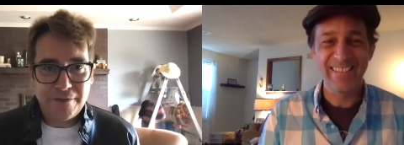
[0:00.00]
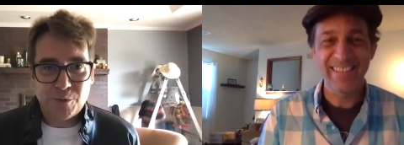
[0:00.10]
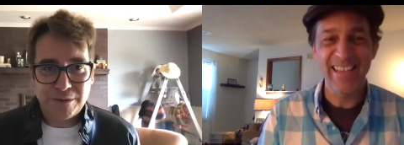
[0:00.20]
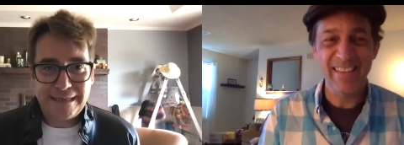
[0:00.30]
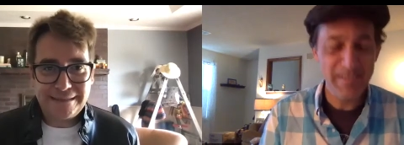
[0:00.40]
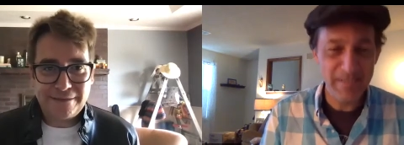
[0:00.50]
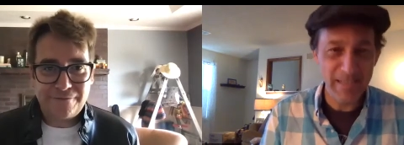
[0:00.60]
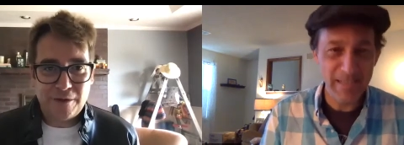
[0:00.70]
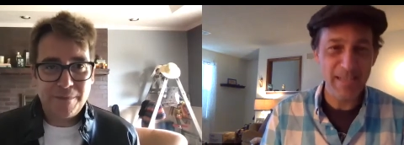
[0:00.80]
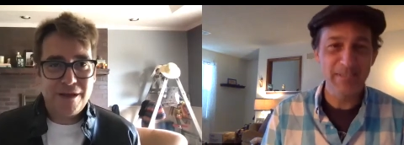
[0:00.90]
Speaker 1: the Scorsese. Yeah, that, that
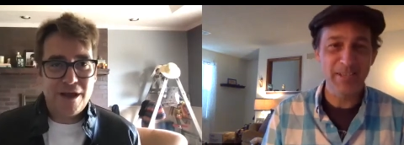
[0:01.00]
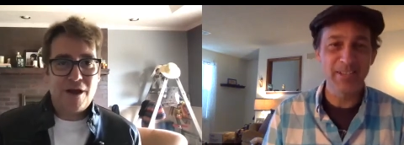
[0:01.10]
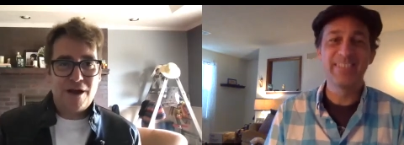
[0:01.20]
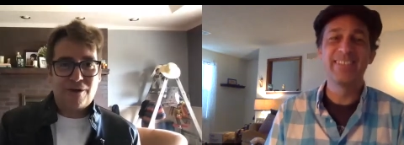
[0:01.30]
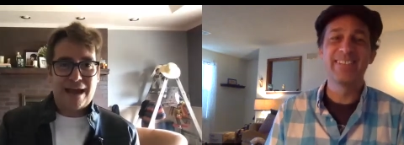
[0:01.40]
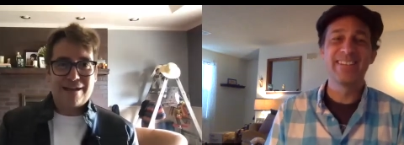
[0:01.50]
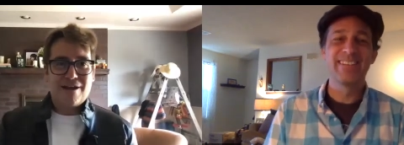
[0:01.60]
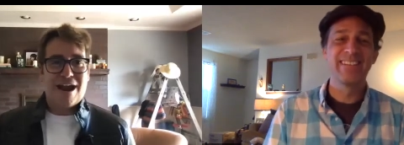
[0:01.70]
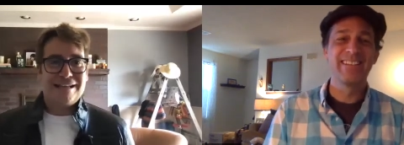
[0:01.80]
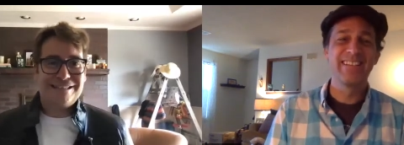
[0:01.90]
sounds good.
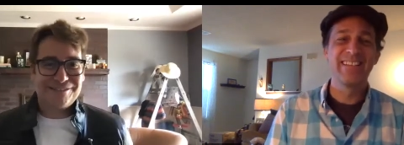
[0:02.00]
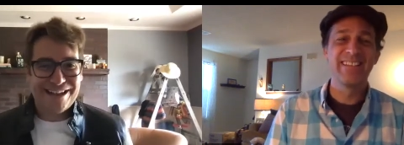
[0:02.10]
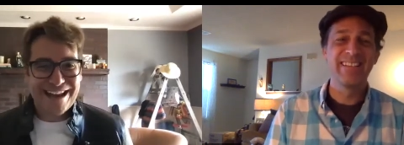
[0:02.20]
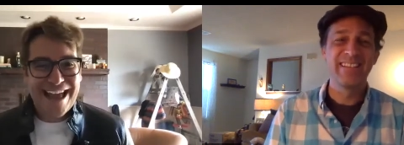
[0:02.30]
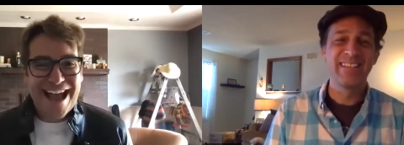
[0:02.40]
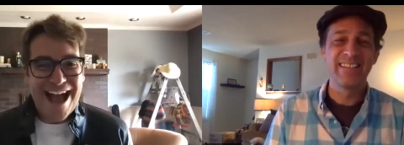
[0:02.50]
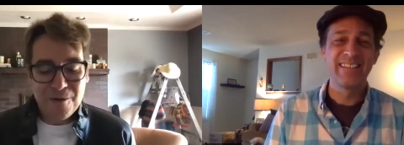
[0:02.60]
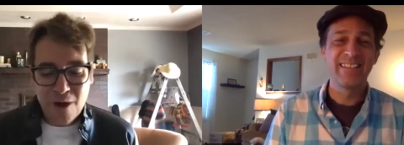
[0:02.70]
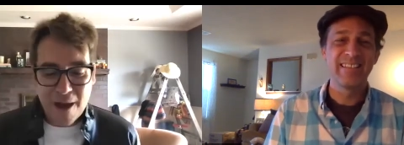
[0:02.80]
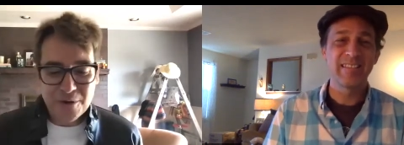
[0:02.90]
All right, sounds good. Uh,
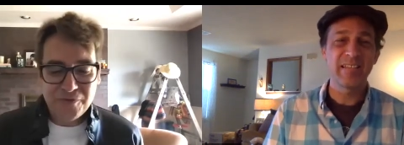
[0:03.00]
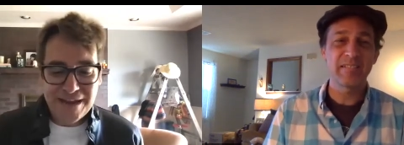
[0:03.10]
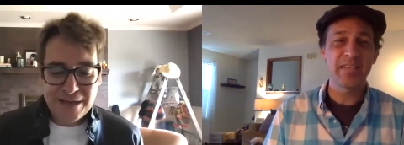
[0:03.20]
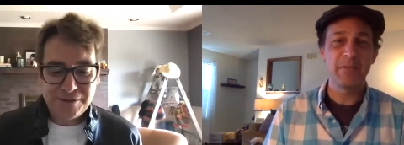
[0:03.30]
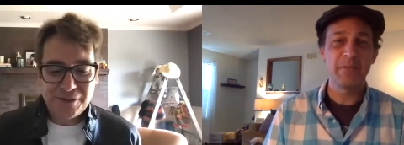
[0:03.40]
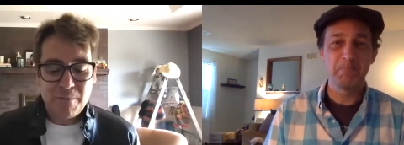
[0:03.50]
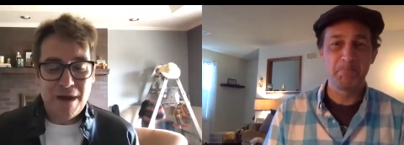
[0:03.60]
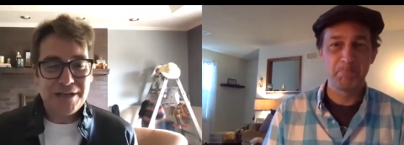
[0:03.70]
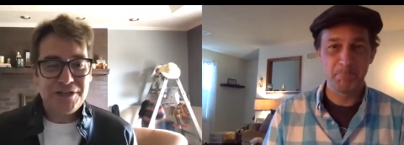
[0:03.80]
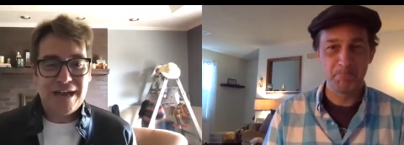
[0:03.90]
Robert, thank you so
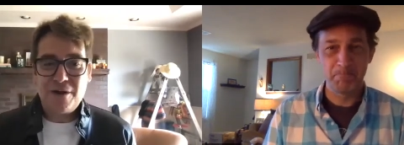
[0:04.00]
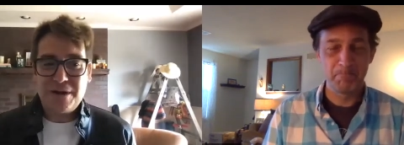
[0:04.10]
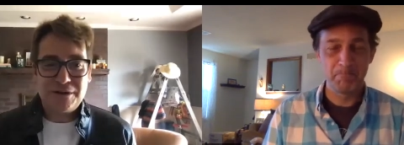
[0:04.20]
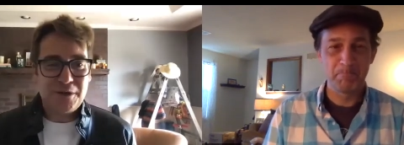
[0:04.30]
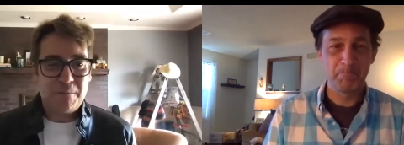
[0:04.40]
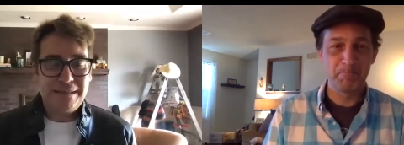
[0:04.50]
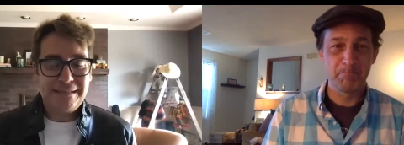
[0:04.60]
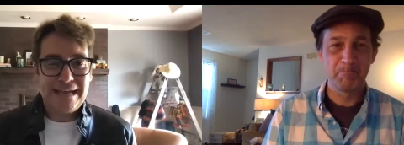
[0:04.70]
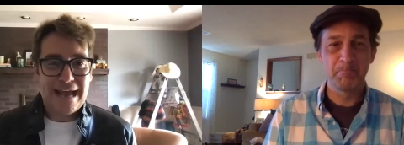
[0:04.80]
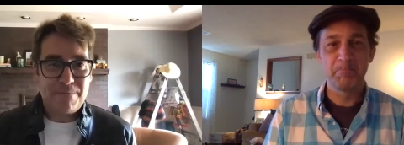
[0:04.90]
much. I know you're so
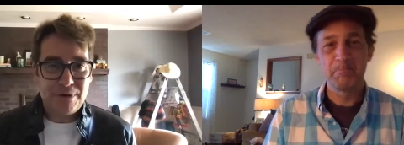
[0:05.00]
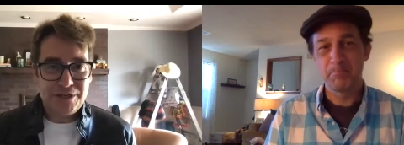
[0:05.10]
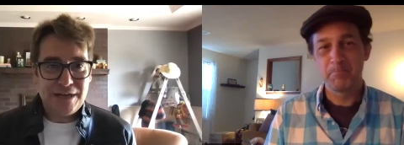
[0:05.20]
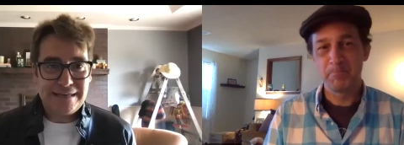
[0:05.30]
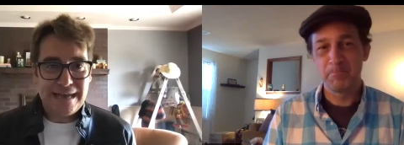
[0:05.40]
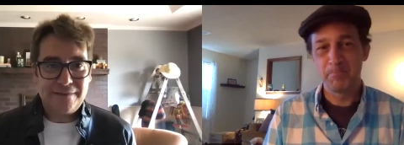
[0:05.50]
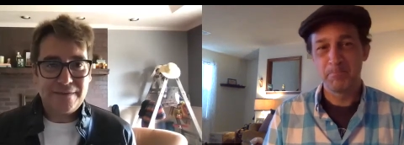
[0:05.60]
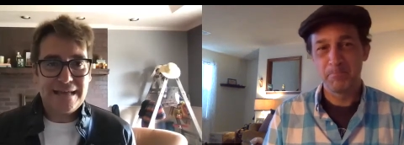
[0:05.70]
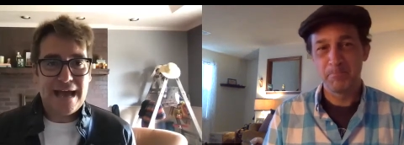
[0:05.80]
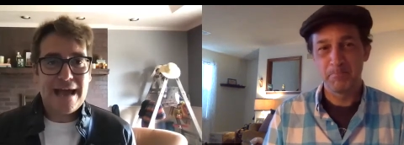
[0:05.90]
busy. I appreciate taking
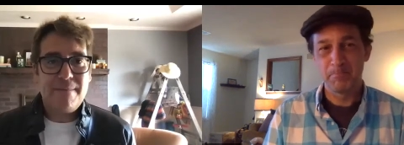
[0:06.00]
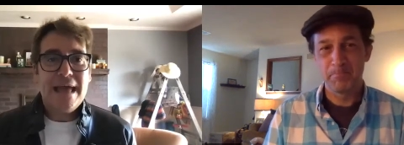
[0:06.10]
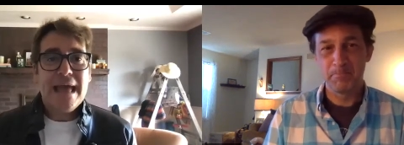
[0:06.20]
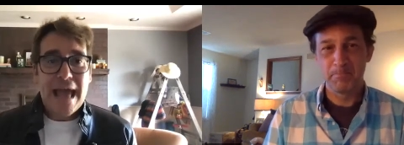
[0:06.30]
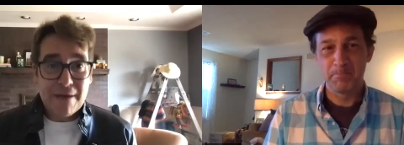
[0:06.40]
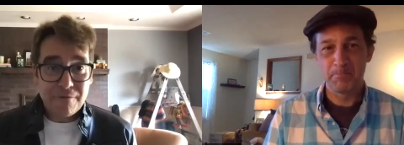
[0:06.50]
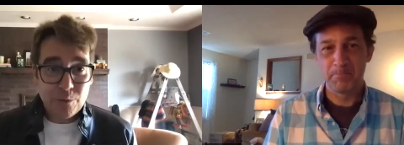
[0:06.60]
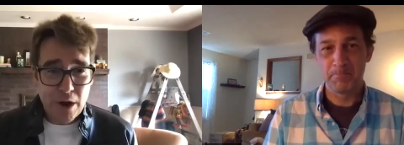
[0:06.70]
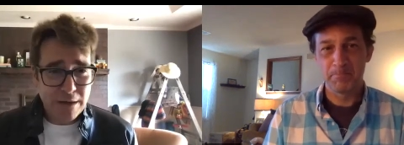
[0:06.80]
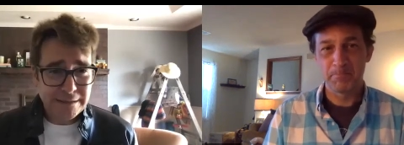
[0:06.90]
the time.
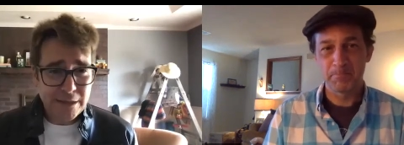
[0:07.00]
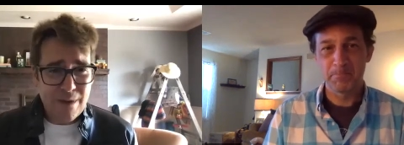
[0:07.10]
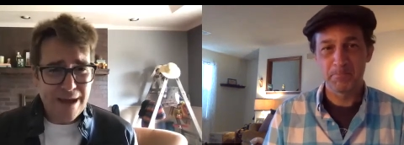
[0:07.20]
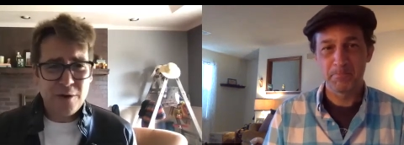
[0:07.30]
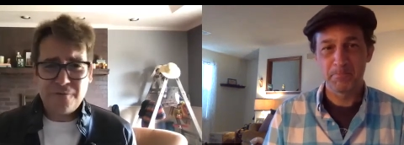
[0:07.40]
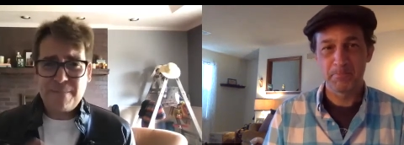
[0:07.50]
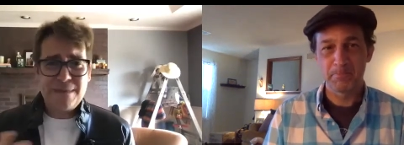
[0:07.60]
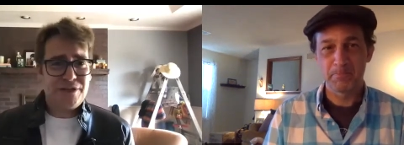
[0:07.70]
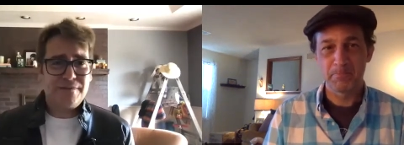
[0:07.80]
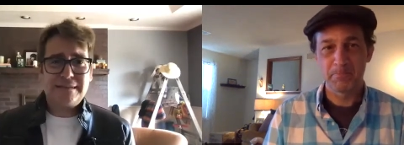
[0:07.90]
Everyone, also, I don't know if I
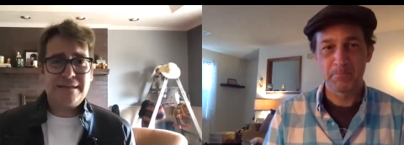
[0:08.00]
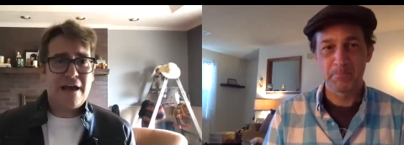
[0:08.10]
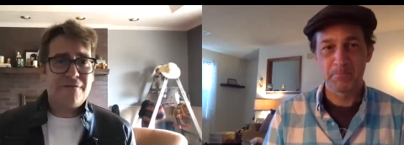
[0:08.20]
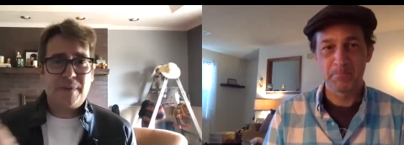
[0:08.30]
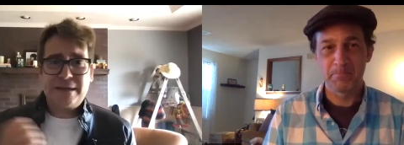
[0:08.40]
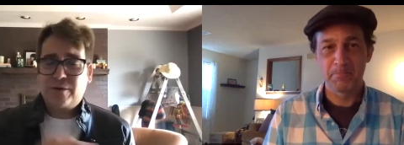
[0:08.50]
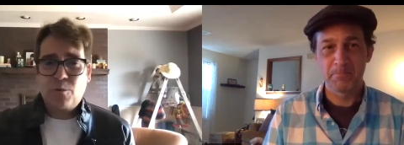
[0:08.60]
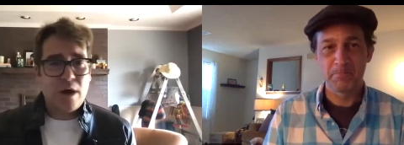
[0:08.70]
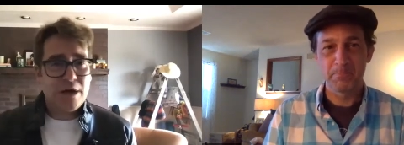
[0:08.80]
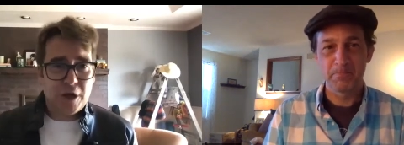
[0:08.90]
mentioned this enough, but you
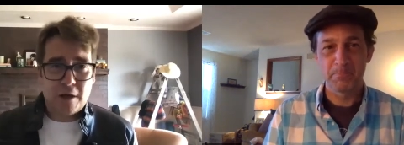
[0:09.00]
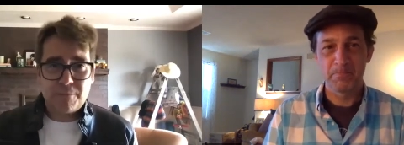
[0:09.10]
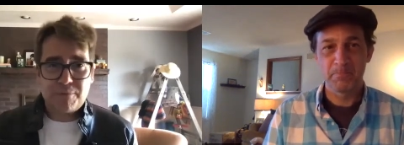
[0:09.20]
can watch all